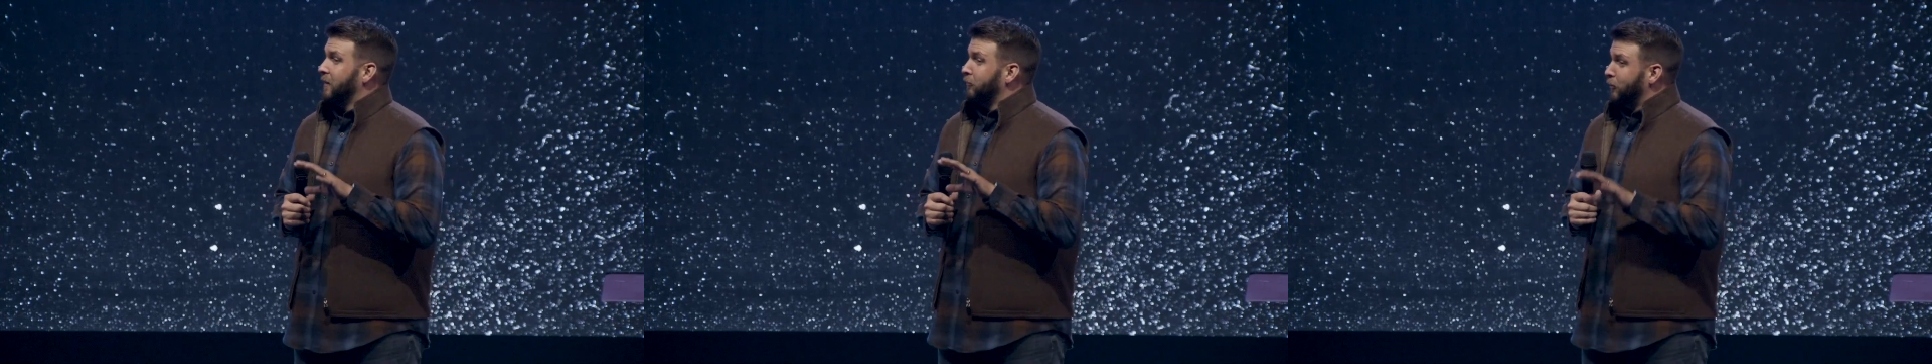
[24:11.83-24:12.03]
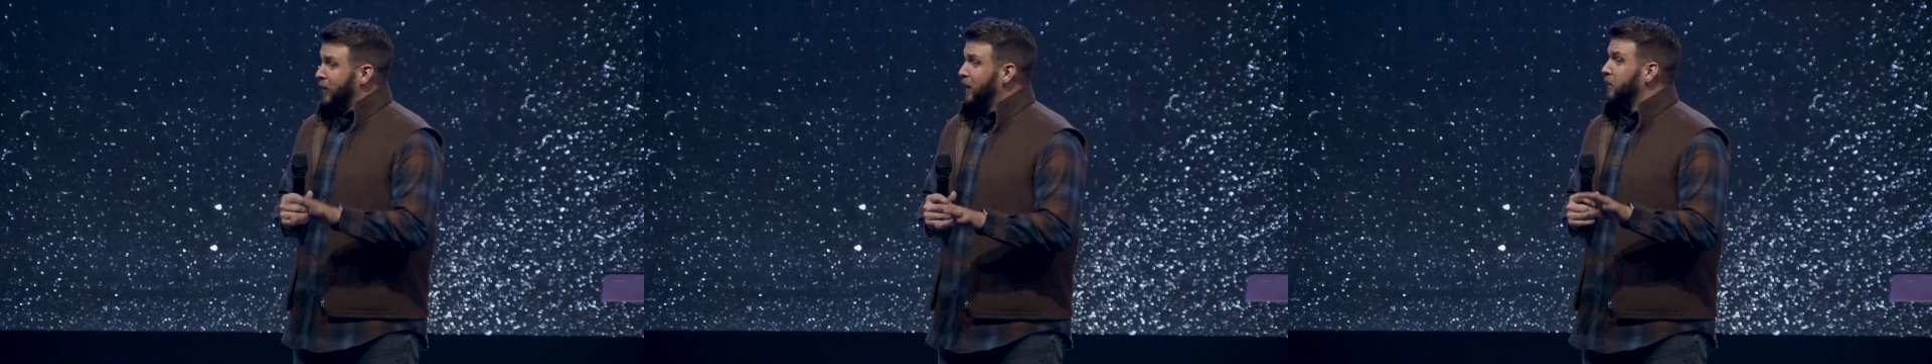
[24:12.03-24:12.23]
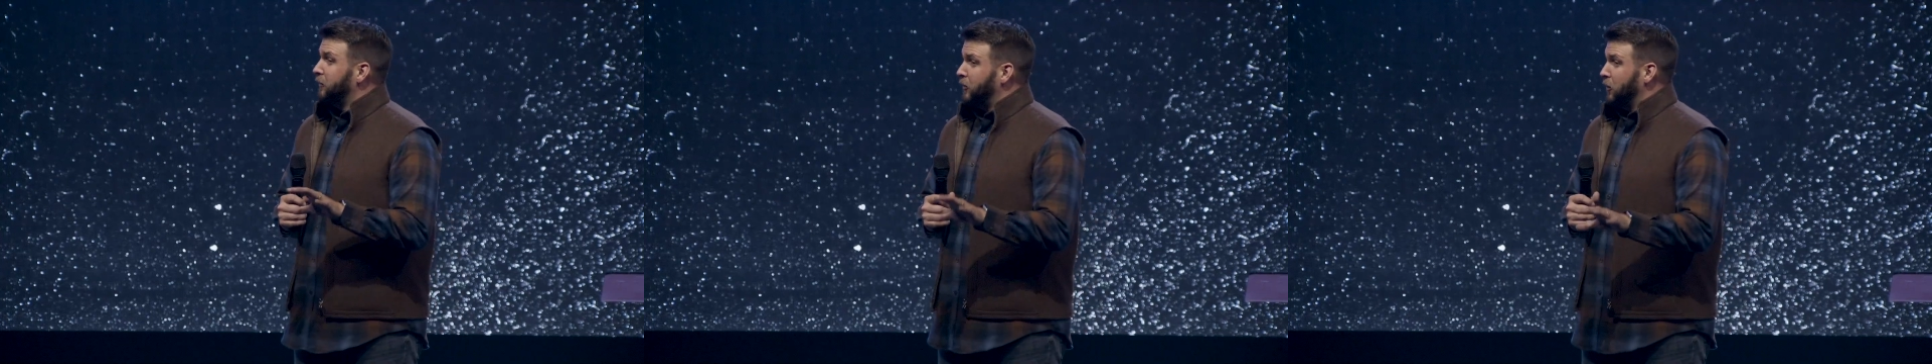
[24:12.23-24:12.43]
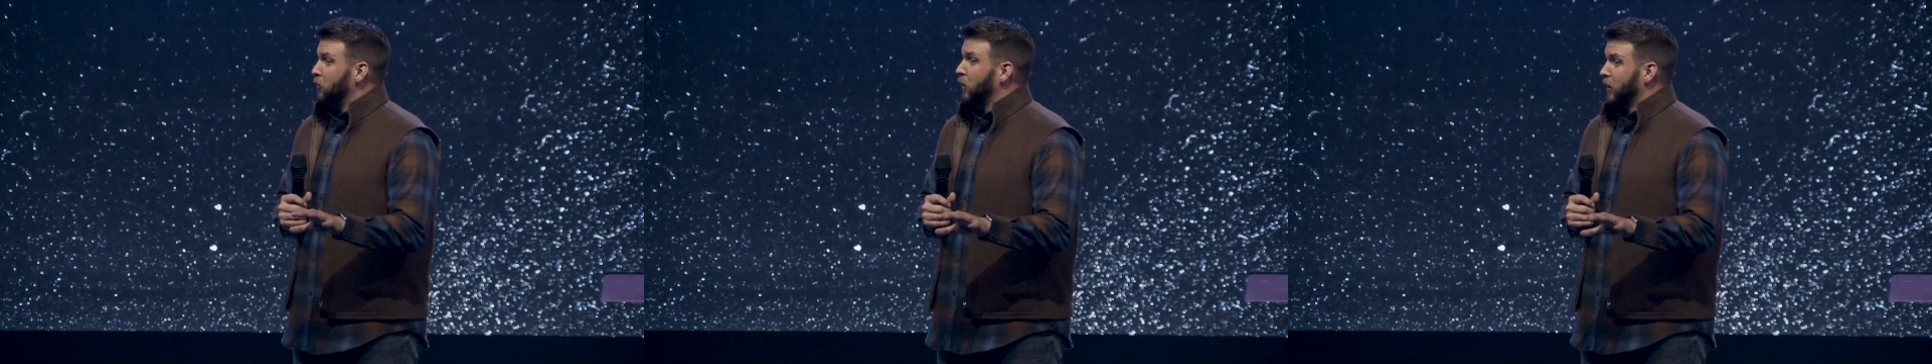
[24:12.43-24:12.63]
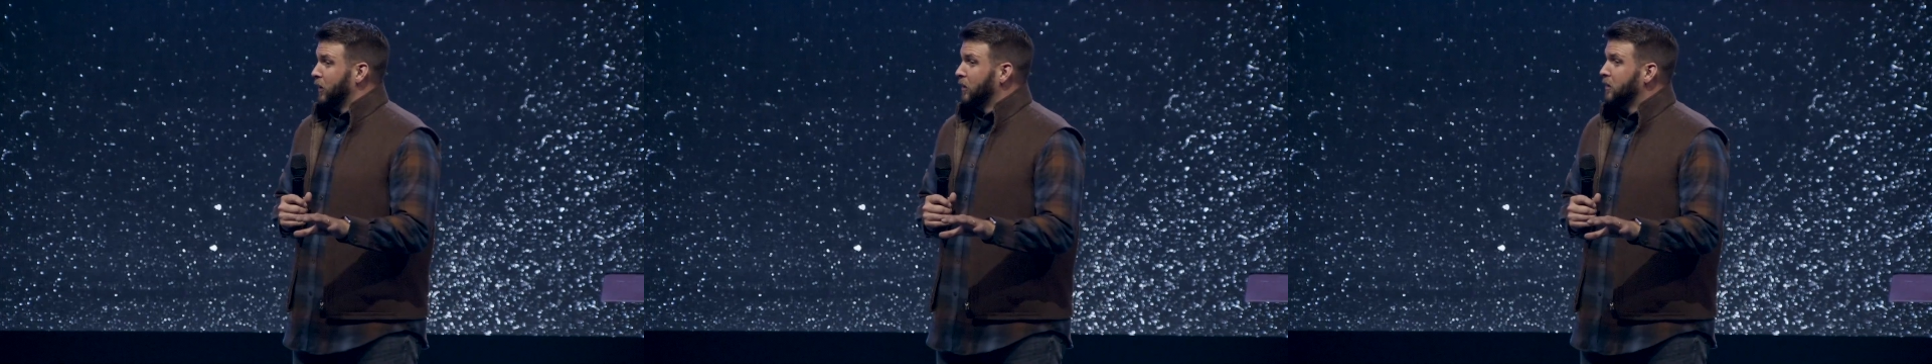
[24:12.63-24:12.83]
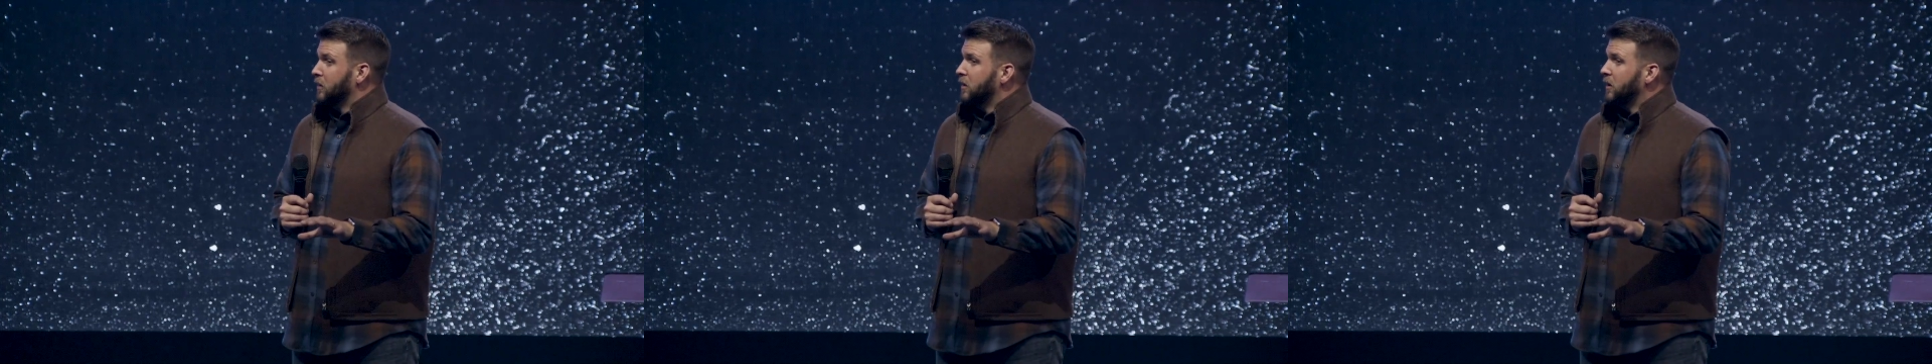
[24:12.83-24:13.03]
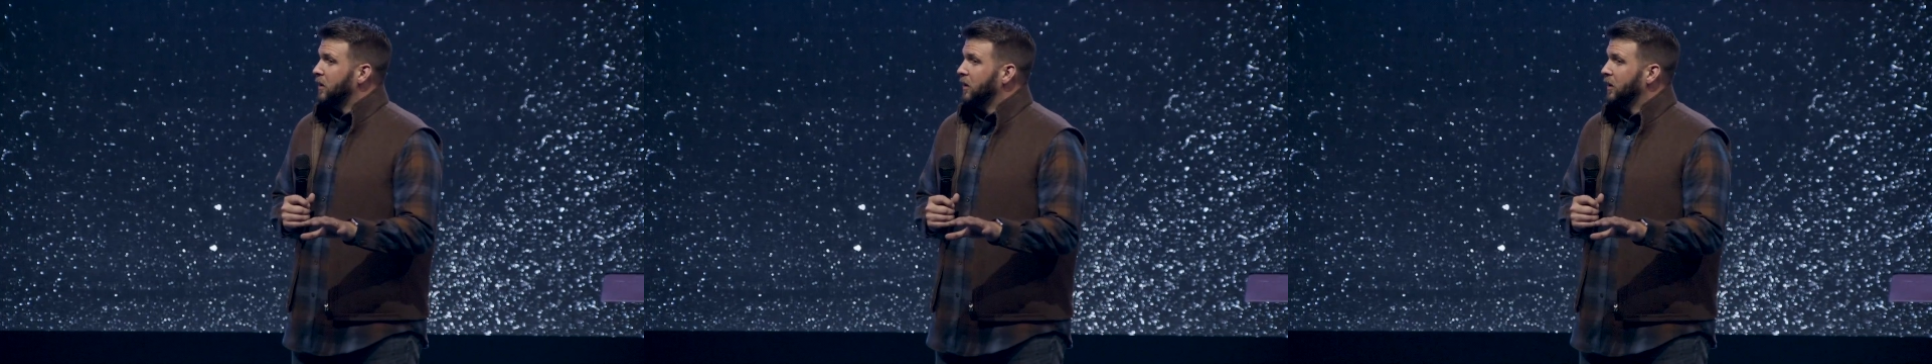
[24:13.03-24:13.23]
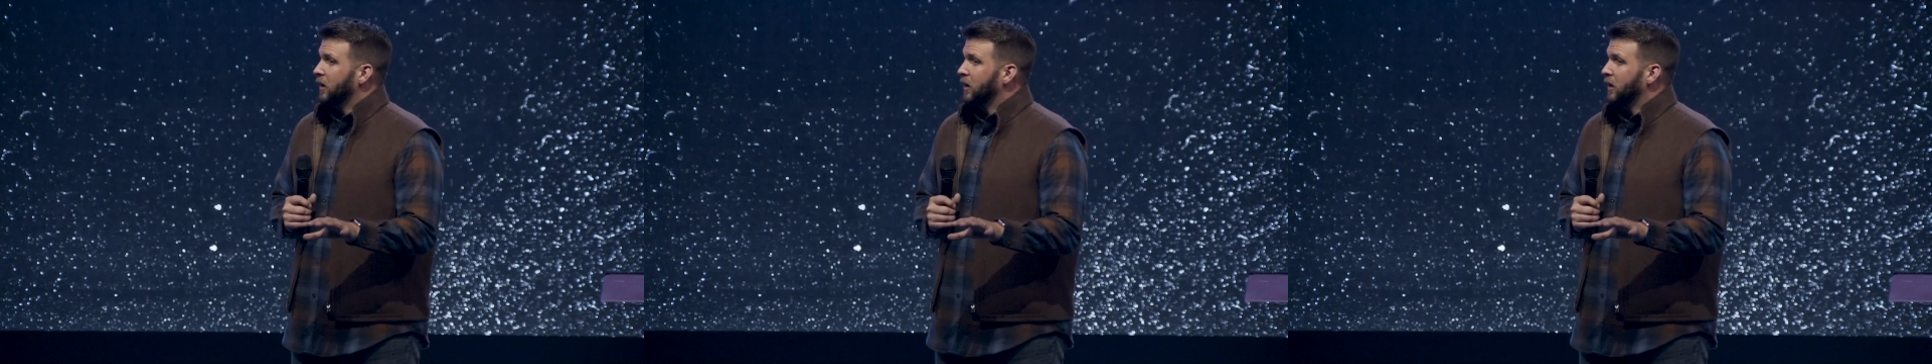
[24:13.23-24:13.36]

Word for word: of really few words.